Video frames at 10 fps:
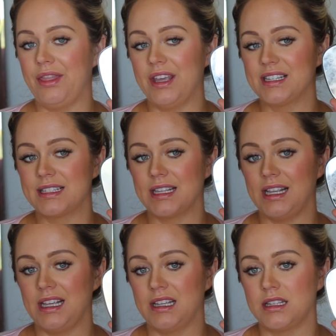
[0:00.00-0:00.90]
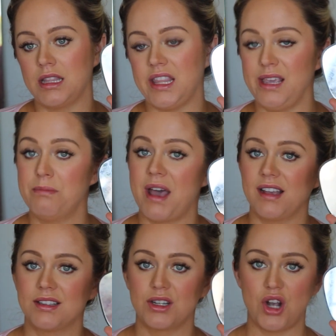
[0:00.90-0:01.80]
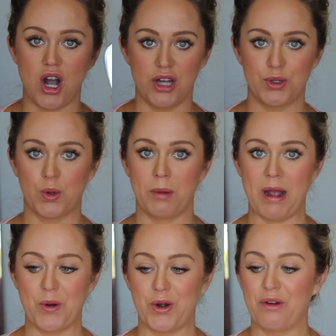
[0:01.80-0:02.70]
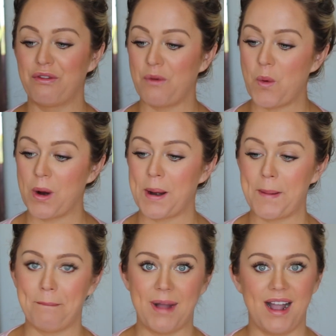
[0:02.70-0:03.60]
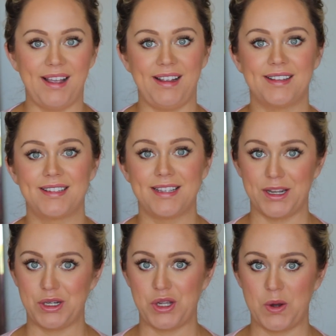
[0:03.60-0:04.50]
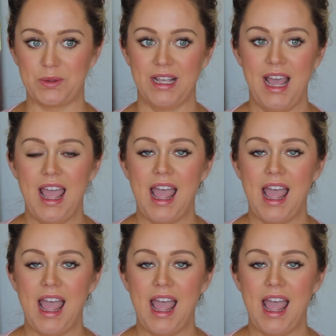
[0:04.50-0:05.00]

This is the best contour powder for my skin tone.